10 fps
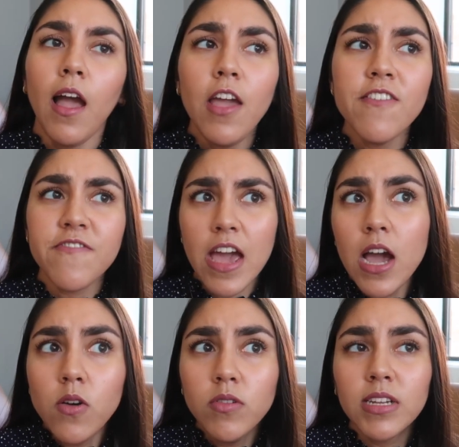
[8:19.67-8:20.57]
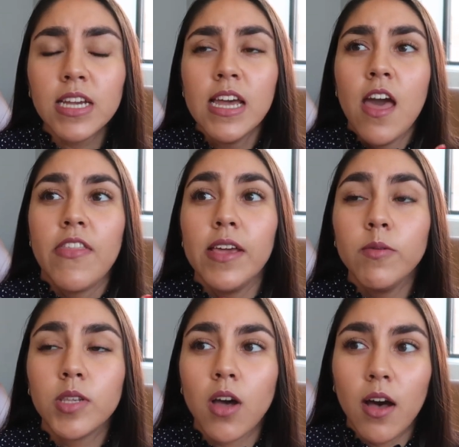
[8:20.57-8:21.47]
I found that it
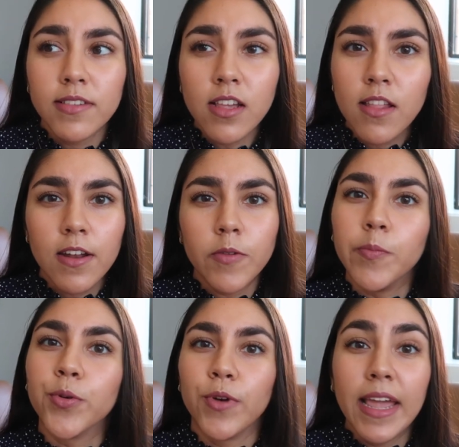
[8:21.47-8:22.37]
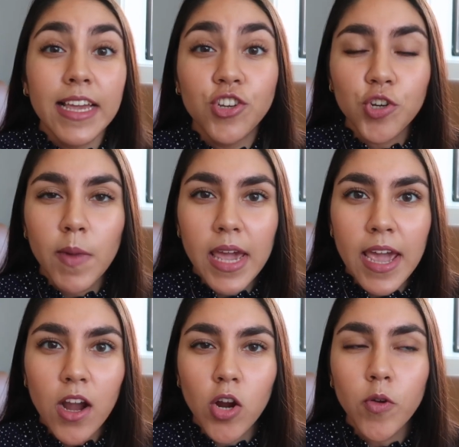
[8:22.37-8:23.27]
was causing a lot of breakage in my
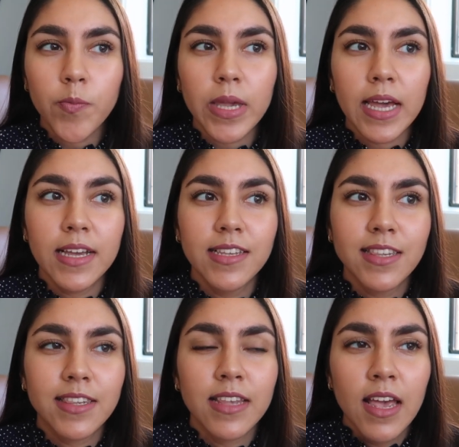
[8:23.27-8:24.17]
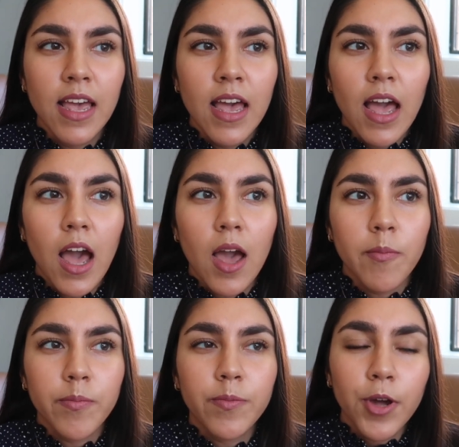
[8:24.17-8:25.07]
hair because
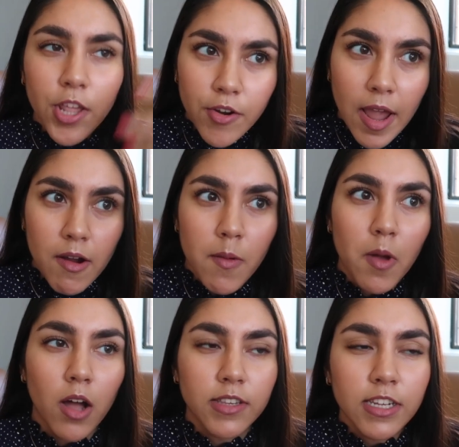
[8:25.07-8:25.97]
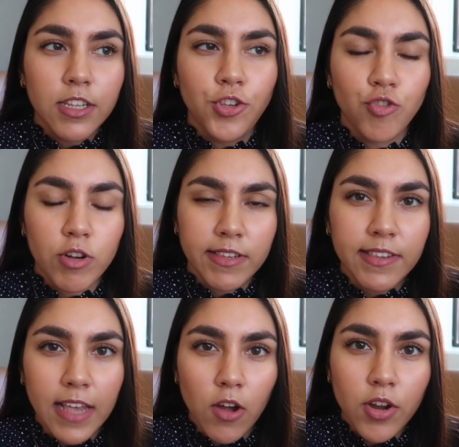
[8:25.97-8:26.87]
putting your hair up constantly
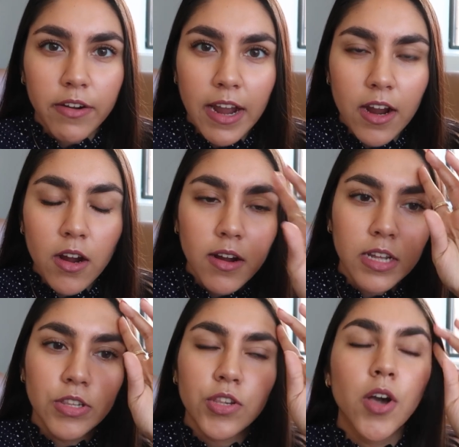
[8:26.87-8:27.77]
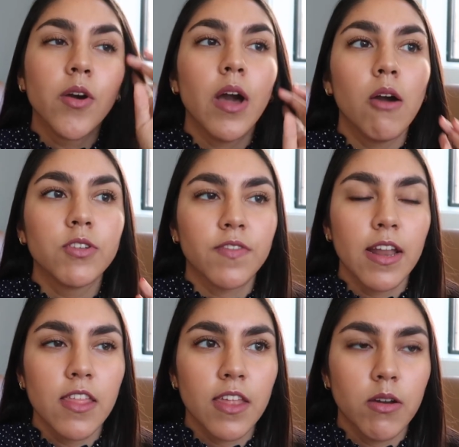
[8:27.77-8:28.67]
stresses out your hair, and so I was
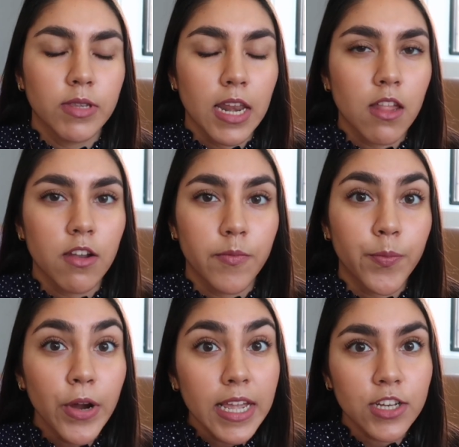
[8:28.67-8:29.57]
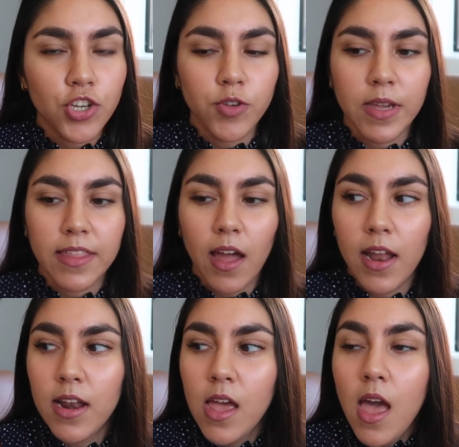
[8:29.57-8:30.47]
finding that I was getting a lot of breakage doing
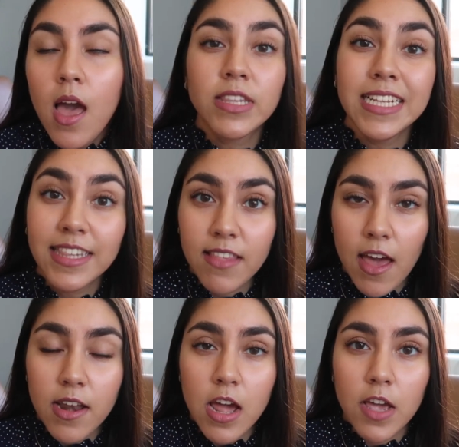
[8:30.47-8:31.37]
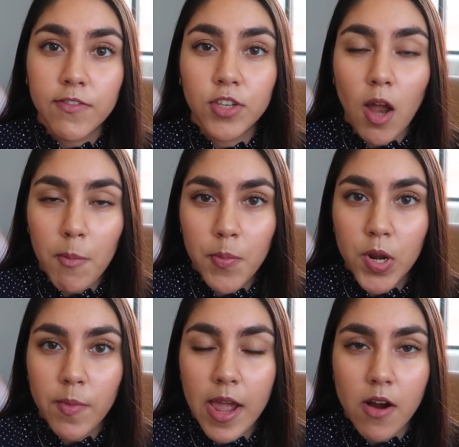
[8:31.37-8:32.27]
that. Since then, I have stopped
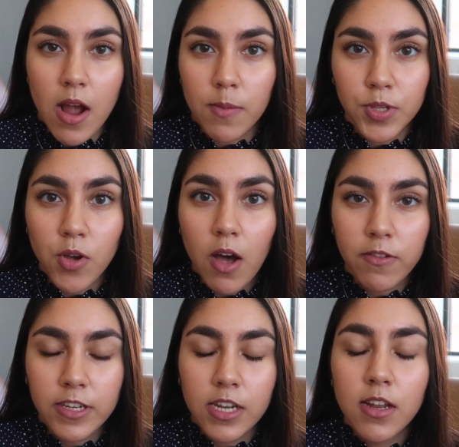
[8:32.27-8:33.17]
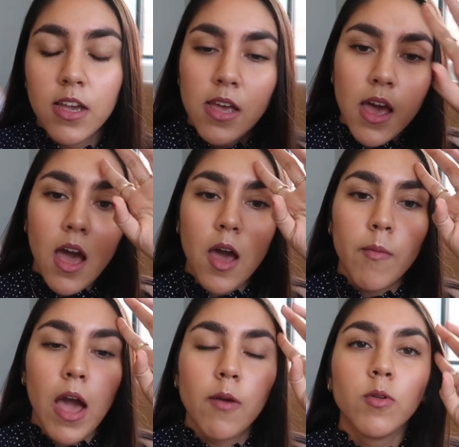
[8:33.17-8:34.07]
putting my hair up so often.
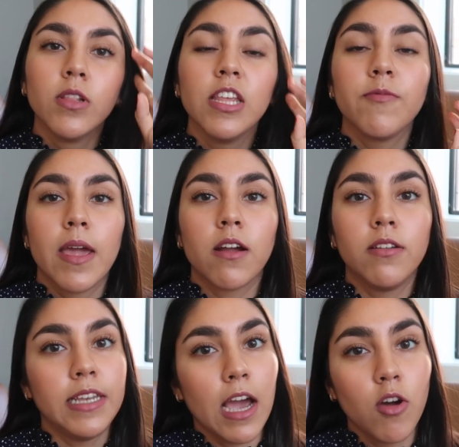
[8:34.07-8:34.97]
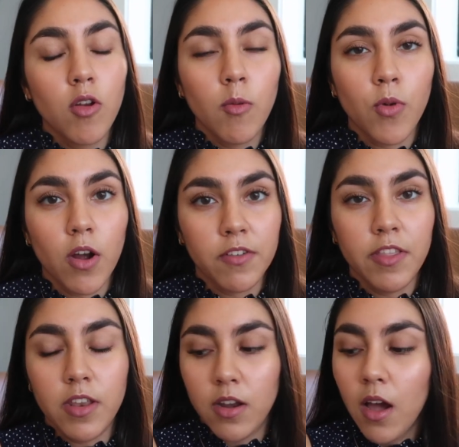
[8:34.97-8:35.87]
I will leave my hair down more
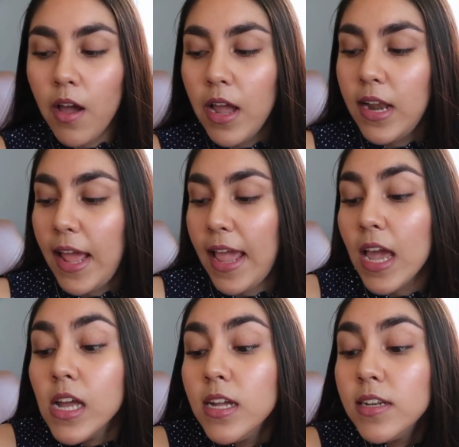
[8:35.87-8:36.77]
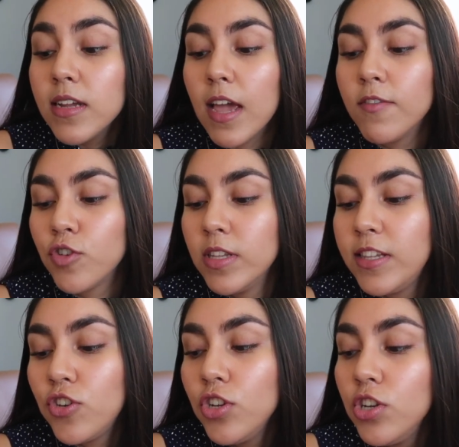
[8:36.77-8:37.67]
often than not, and I have
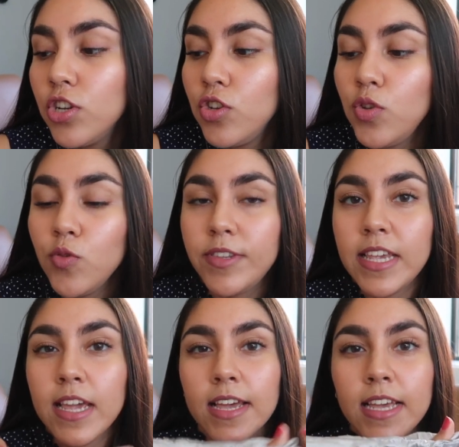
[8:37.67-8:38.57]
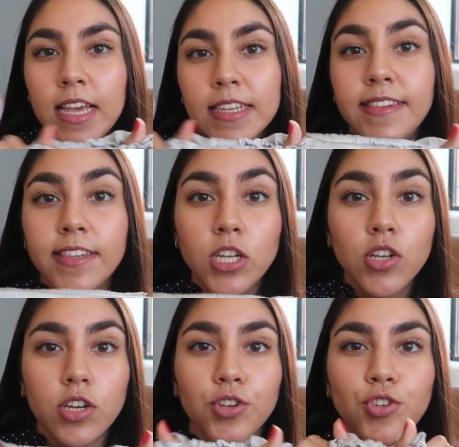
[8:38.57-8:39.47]
transitioned to using
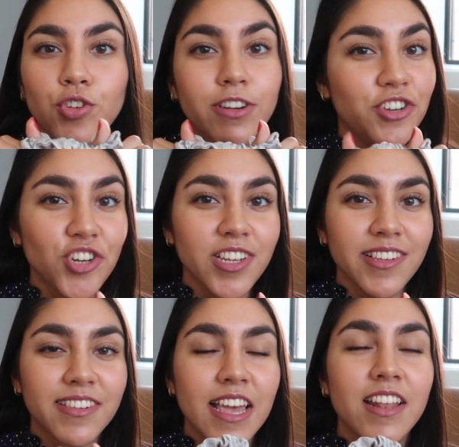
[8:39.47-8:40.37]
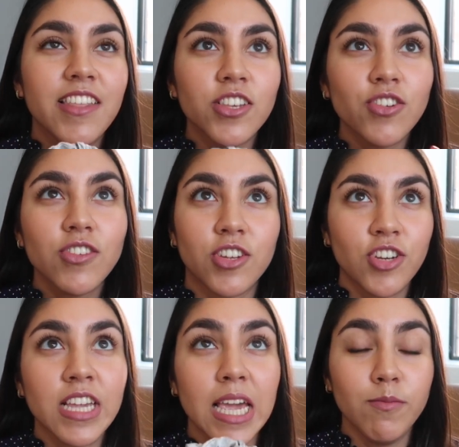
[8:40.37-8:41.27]
silk scrunchies, and these are such
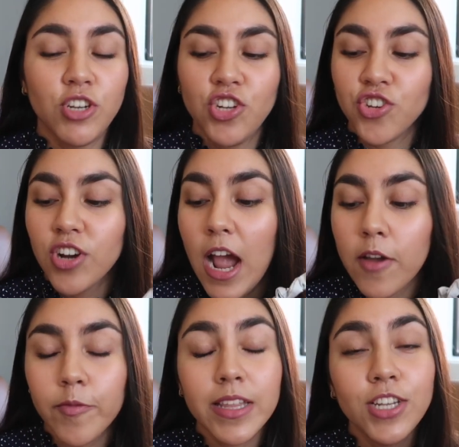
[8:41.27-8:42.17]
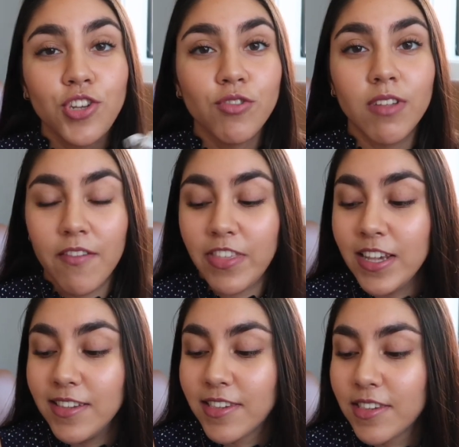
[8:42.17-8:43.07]
a game changer. I really do love
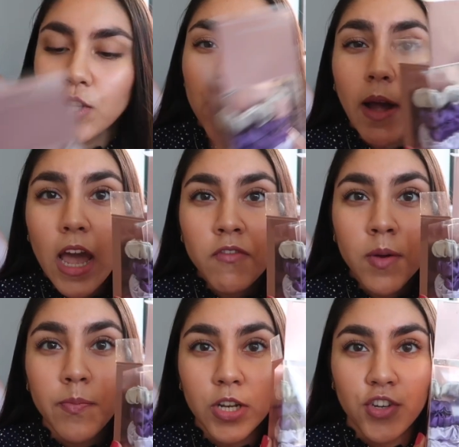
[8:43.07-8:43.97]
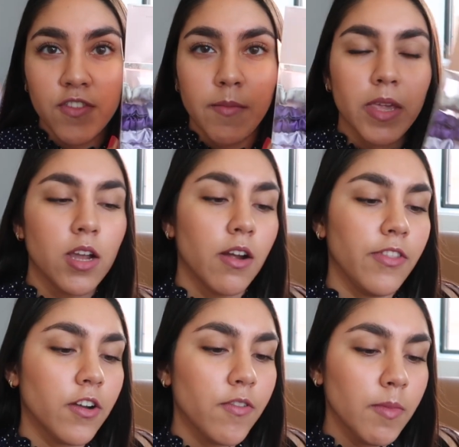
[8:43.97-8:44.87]
these. So I have a bunch of them here,
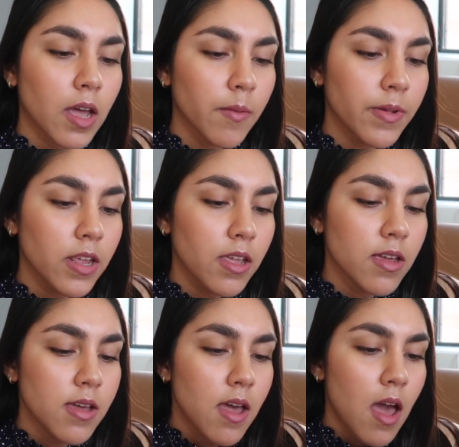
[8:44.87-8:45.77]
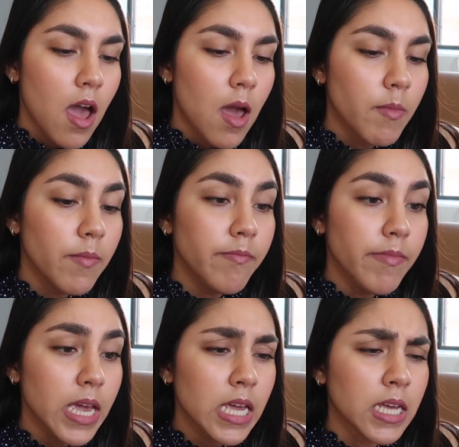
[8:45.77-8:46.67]
and they're from the company
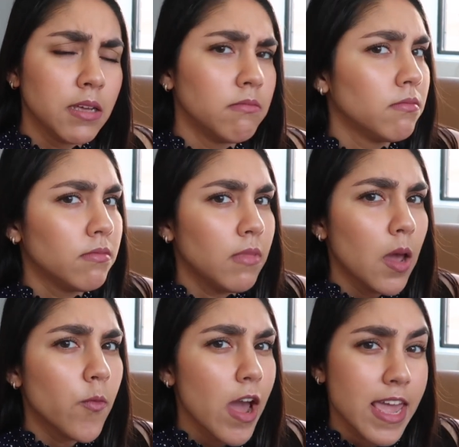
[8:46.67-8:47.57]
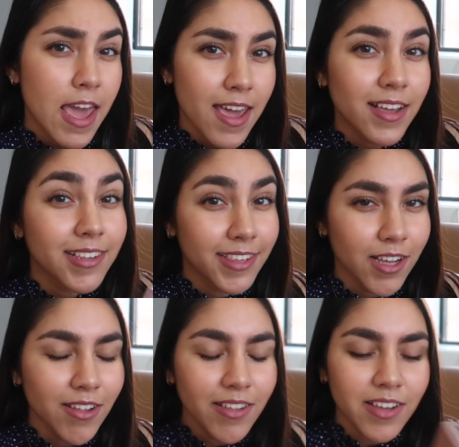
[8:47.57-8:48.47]
MYK, M-Y-K
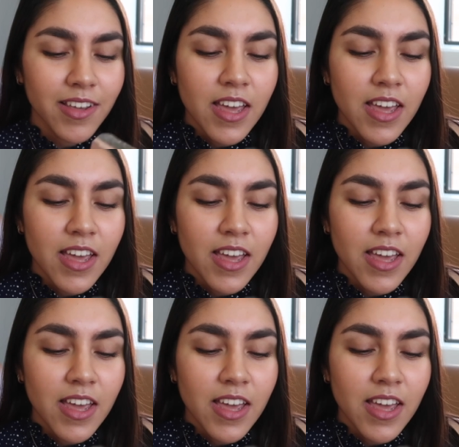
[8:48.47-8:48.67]
Silk.